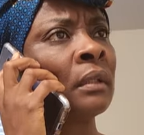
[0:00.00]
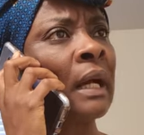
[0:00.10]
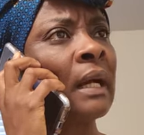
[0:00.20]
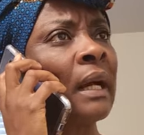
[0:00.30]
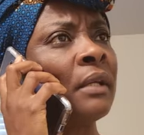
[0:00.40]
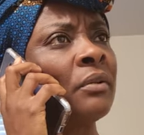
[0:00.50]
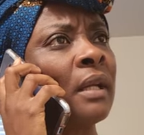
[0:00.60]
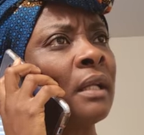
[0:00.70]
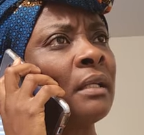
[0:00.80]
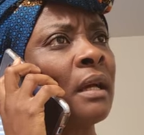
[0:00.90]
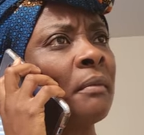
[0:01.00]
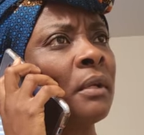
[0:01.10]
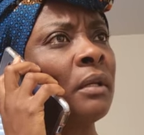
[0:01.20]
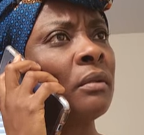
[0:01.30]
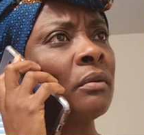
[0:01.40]
How come you didn't tell
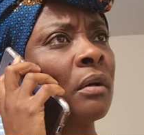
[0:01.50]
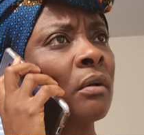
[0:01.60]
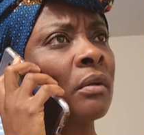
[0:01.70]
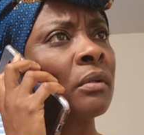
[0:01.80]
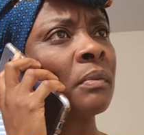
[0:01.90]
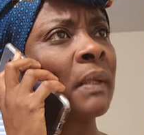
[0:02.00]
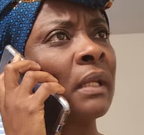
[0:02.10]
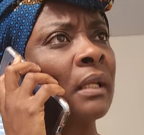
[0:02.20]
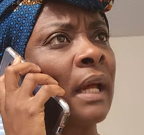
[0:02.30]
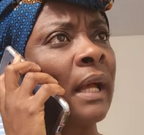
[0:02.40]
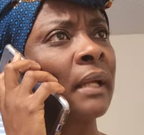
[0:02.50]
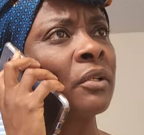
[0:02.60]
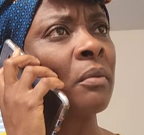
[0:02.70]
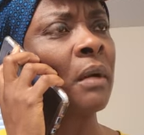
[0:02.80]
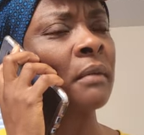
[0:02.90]
me you were going to spend the night at
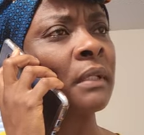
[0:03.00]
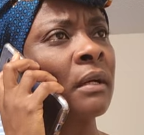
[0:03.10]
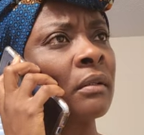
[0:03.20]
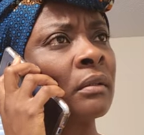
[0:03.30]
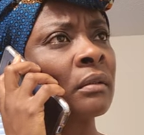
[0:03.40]
your mom's house?